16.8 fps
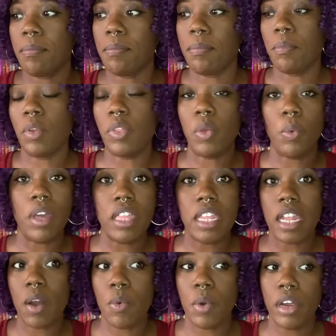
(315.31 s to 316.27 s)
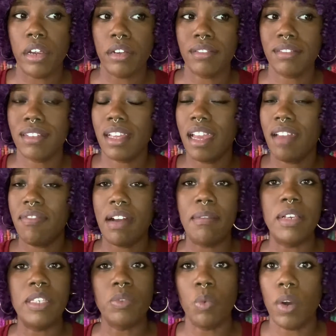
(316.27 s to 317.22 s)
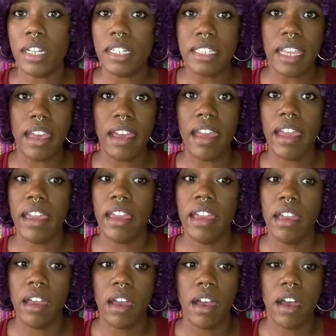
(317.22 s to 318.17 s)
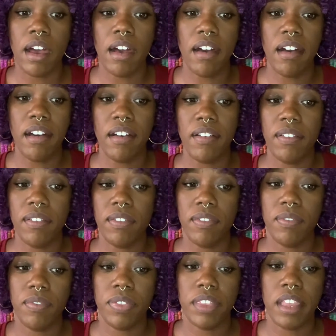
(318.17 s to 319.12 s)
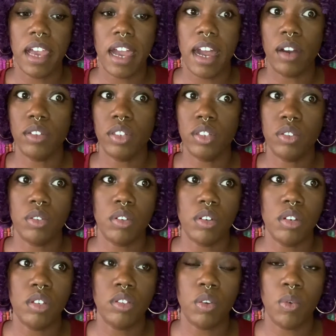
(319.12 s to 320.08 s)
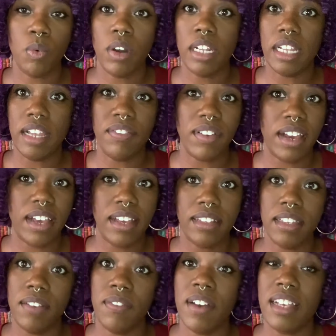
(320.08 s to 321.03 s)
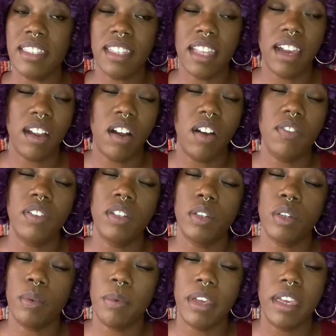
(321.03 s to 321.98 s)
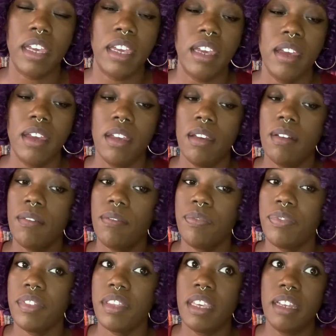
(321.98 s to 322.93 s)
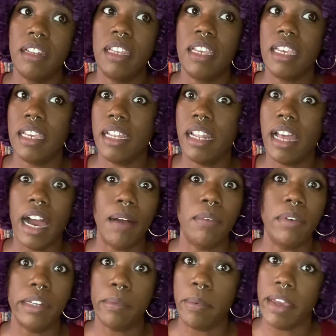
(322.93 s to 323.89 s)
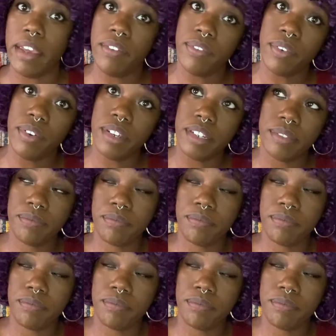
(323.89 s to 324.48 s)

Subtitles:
with the way that I work, if I miss one day of house chores, or one, if I slack off a little bit, in the end, I'm gonna pay for it.